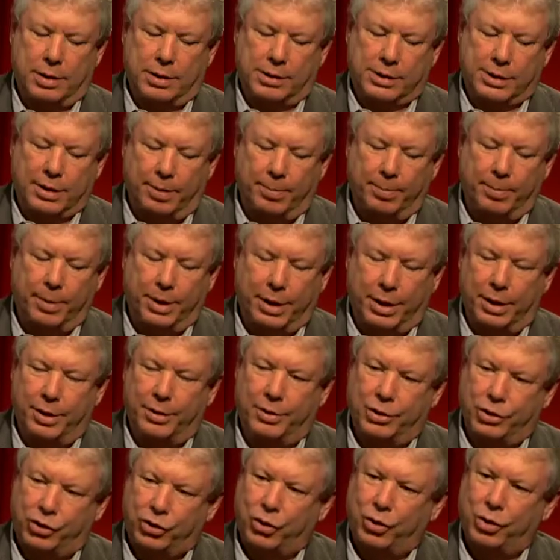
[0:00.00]
Somebody,
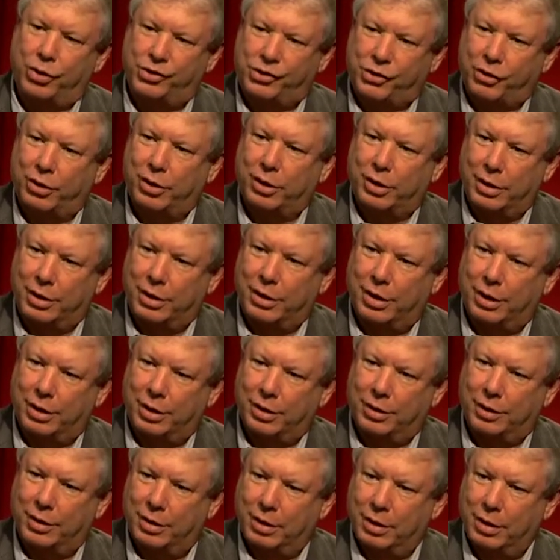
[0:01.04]
the choice
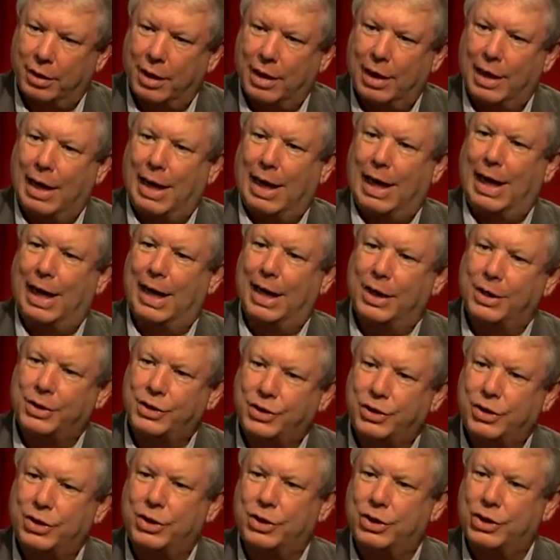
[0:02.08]
architect, has
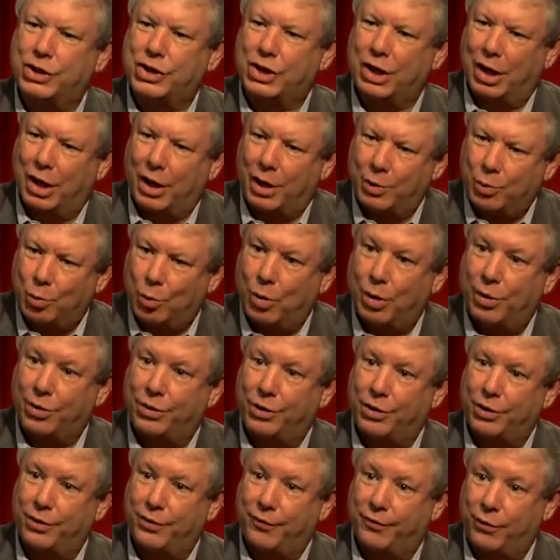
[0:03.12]
to decide what
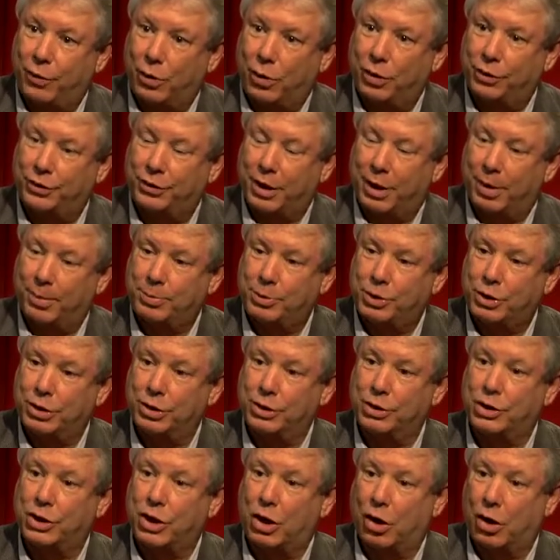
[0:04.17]
the default
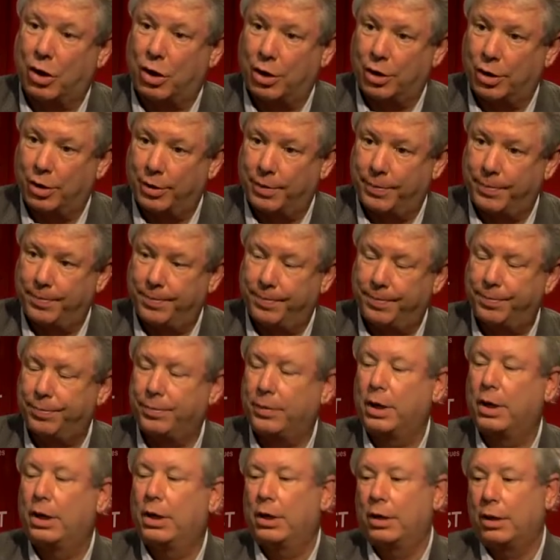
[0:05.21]
options are.
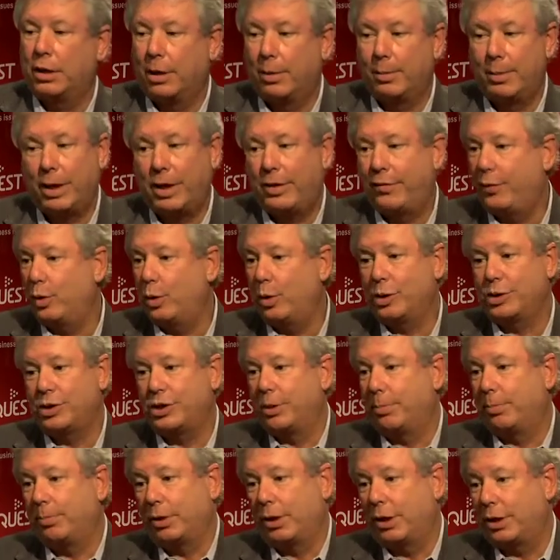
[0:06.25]
Let me give you a
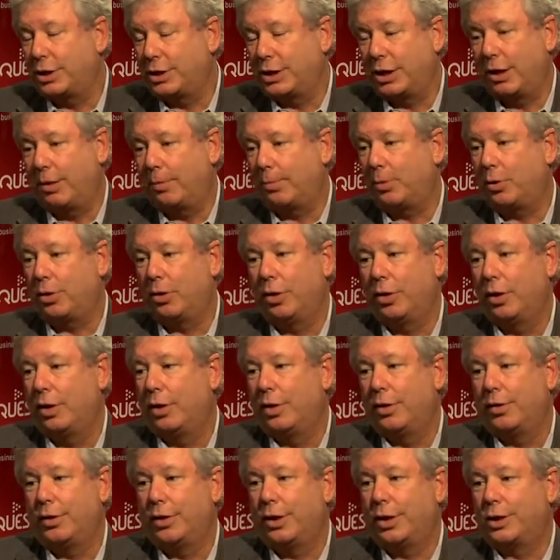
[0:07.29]
simple example
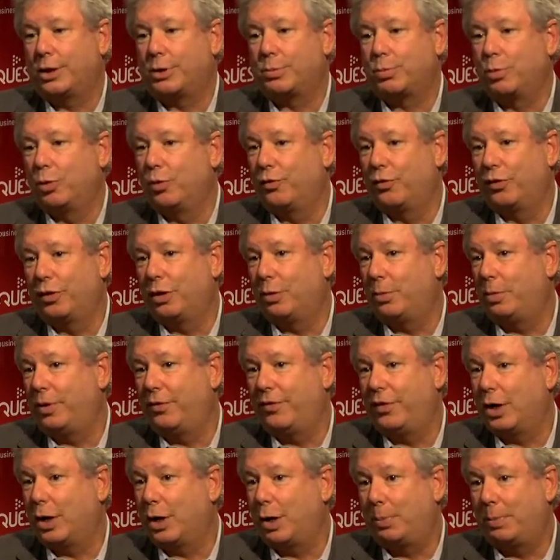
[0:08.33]
that has proven to be
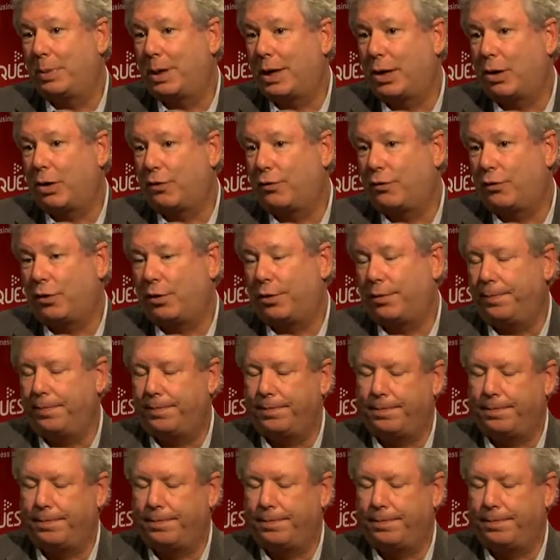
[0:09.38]
very powerful.